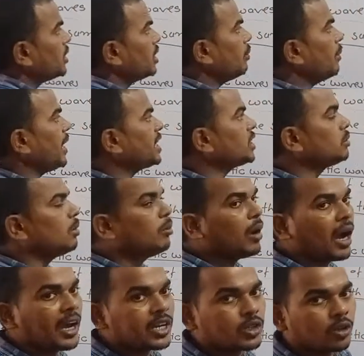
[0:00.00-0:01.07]
the maximum
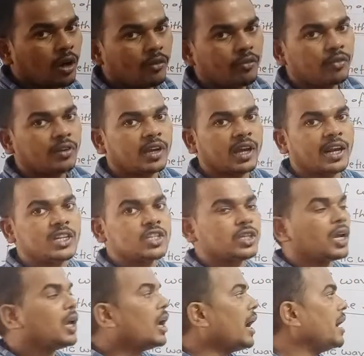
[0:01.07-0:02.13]
height of
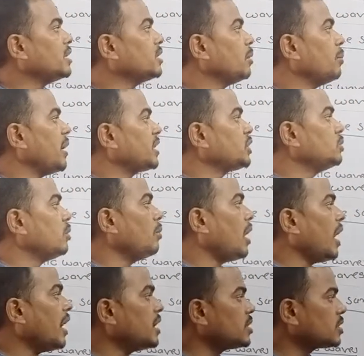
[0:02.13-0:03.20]
crest and the maximum
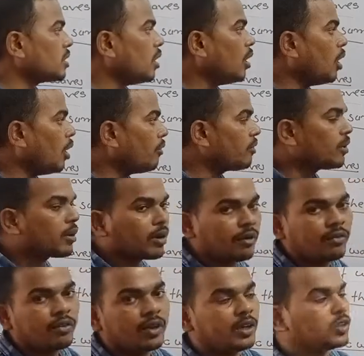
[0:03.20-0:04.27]
height of
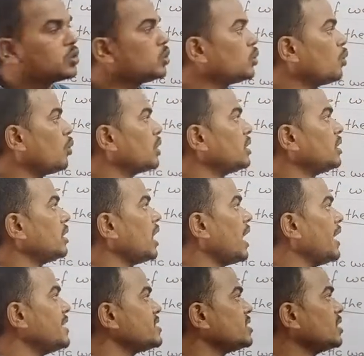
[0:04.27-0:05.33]
trough is known
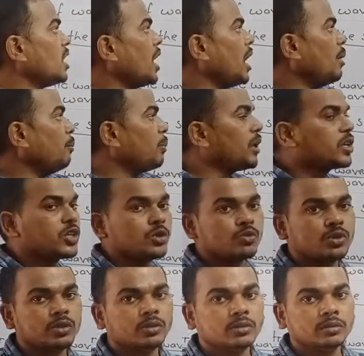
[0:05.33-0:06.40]
as
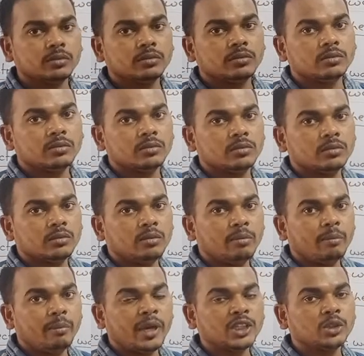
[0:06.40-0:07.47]
amplitude.
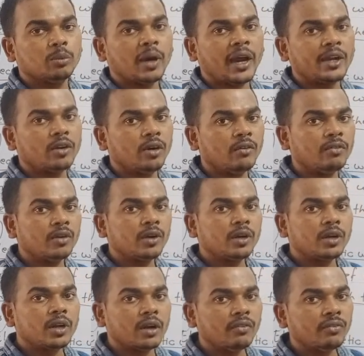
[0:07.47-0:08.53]
Maximum height
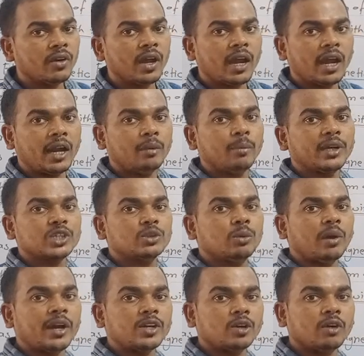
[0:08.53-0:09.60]
of trough and
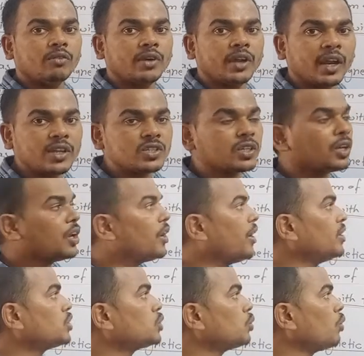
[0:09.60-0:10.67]
maximum height of crest
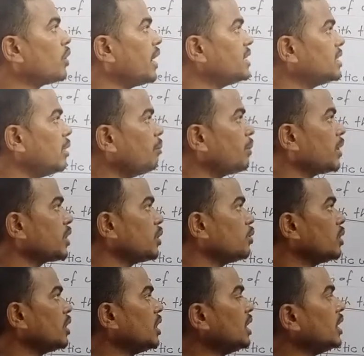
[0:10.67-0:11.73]
is known as
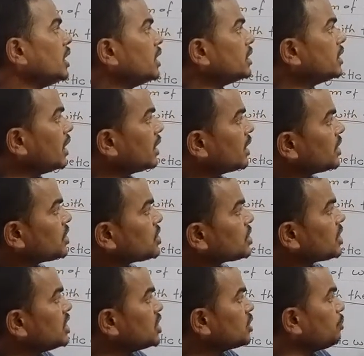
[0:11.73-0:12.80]
amplitude. The
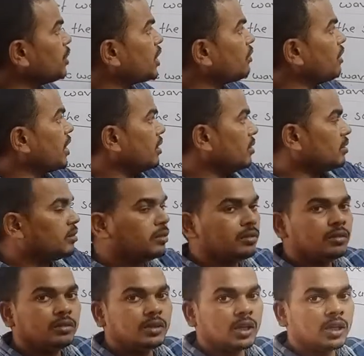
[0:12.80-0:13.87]
distance
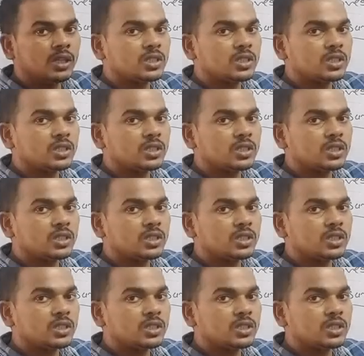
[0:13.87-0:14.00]
between